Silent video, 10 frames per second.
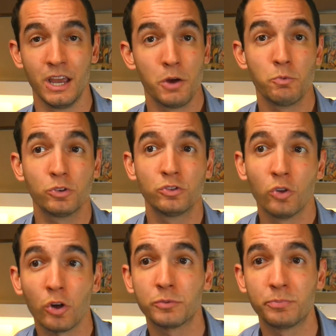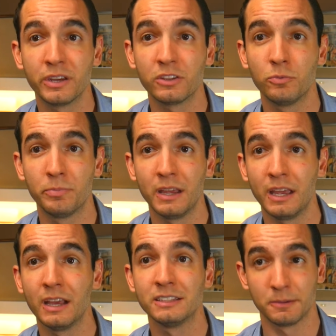and would not bring to
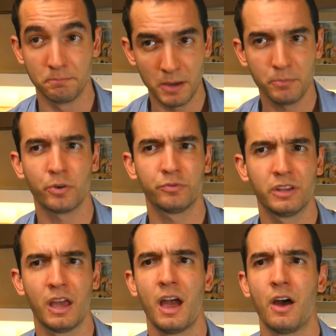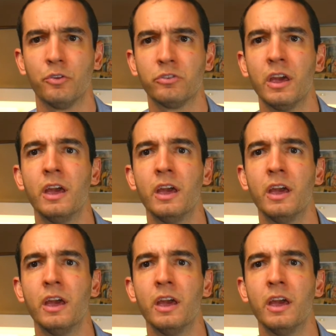bear as a member of the House